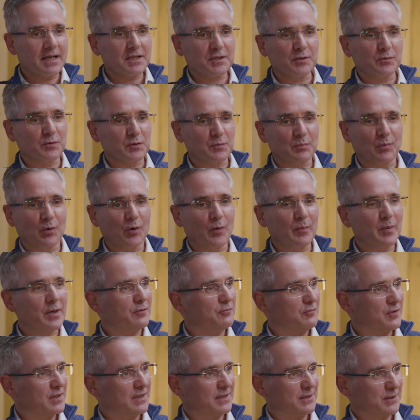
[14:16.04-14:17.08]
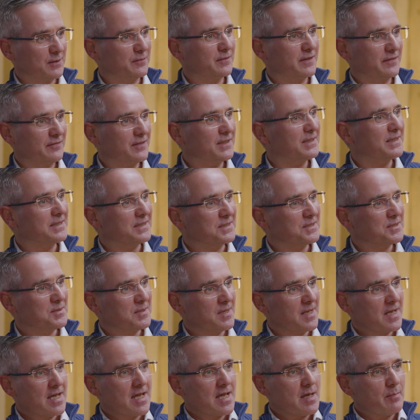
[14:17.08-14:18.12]
actually was brought up in a really lovely village,
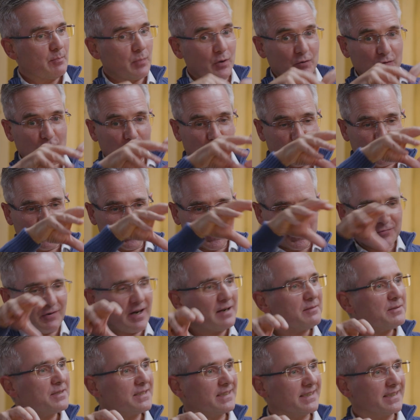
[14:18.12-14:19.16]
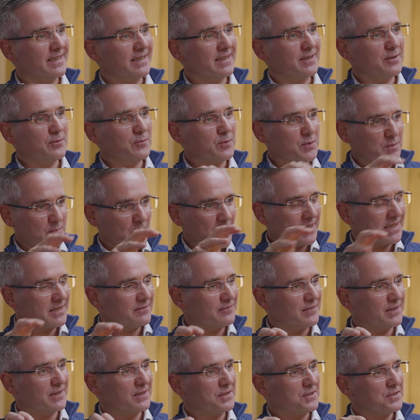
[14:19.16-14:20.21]
but all surrounding it was mining
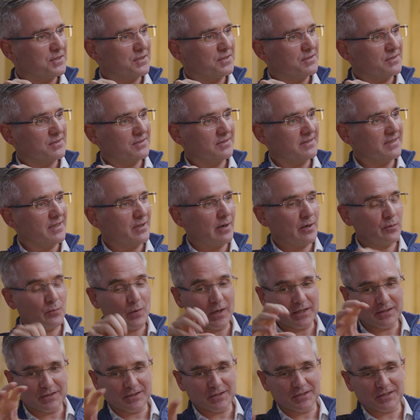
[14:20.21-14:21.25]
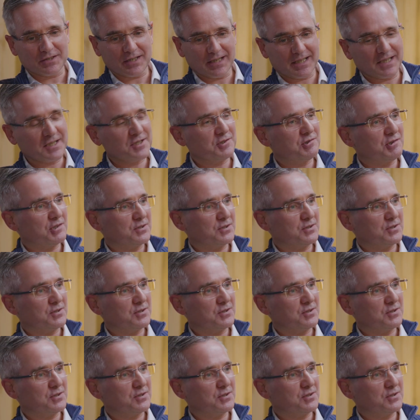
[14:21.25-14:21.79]
villages. And, I went to secondary